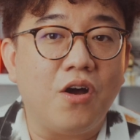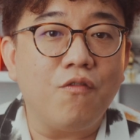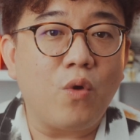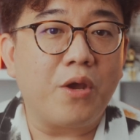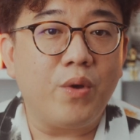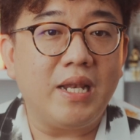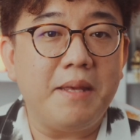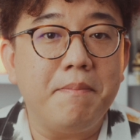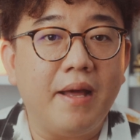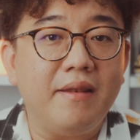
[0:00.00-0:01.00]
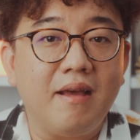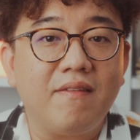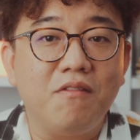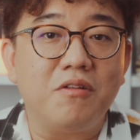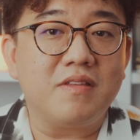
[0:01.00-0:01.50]
off quite quickly but
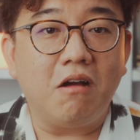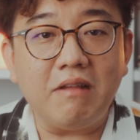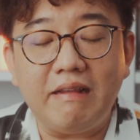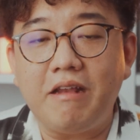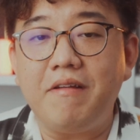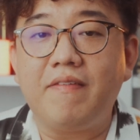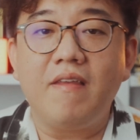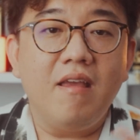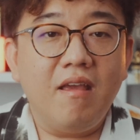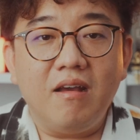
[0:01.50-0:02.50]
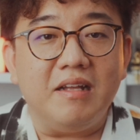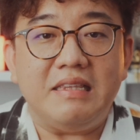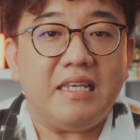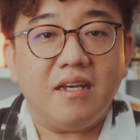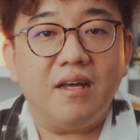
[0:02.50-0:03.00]
does not sound like there is a
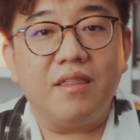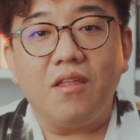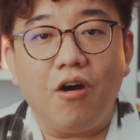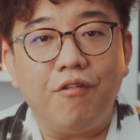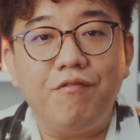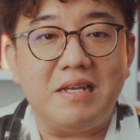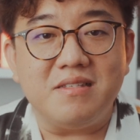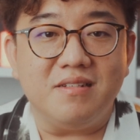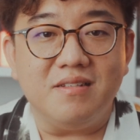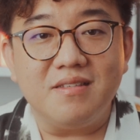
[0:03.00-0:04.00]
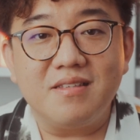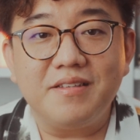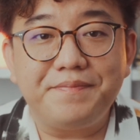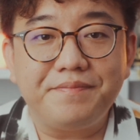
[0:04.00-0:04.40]
dearth of resonance.